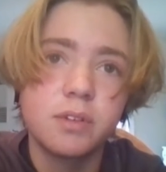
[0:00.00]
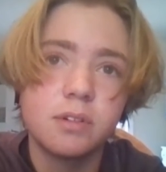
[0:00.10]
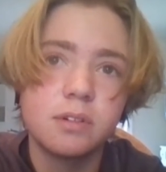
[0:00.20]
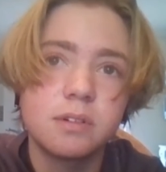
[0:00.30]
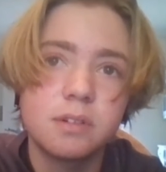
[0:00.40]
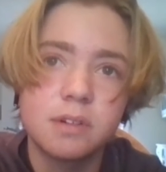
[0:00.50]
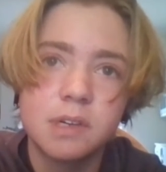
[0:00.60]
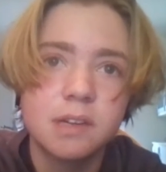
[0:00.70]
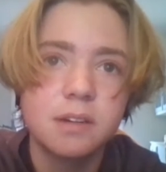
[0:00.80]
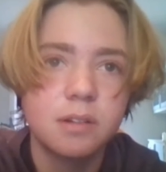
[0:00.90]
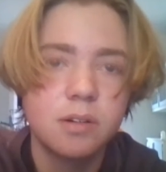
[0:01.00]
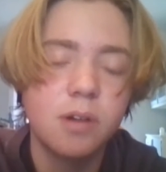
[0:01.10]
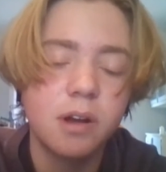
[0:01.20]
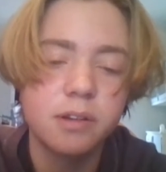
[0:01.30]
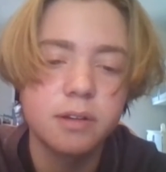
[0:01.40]
gotten
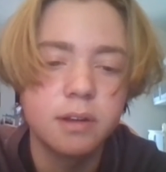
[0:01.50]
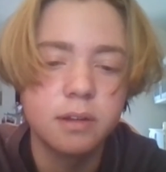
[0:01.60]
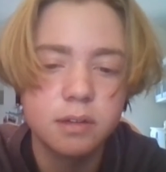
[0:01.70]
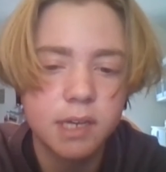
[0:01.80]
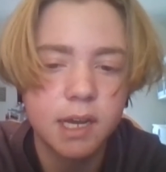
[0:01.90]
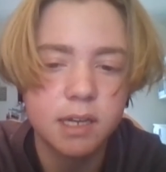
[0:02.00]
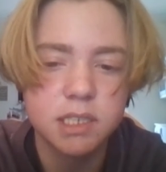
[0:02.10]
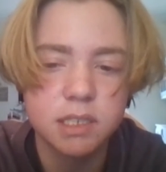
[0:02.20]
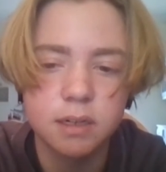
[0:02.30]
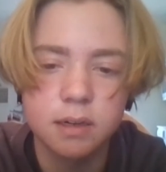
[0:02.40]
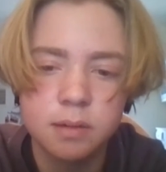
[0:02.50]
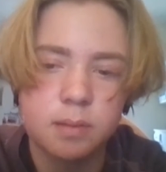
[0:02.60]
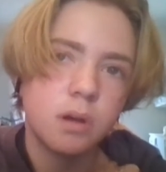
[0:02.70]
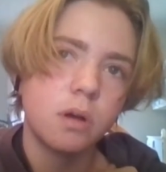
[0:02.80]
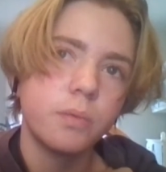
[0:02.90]
quite good at catching up.
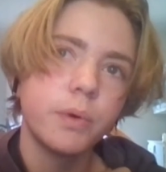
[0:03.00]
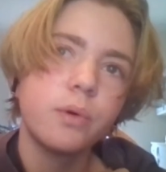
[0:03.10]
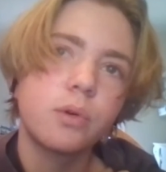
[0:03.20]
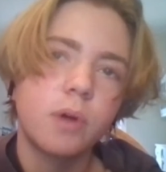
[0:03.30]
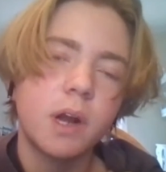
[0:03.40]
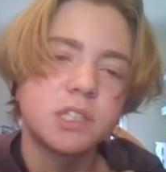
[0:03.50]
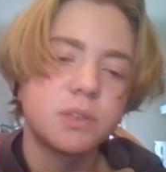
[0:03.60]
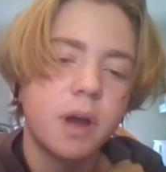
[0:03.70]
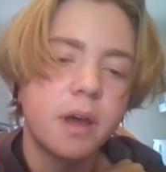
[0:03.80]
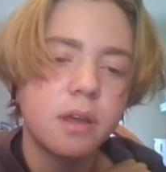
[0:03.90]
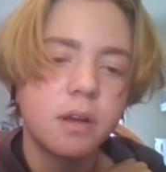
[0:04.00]
I will graduate.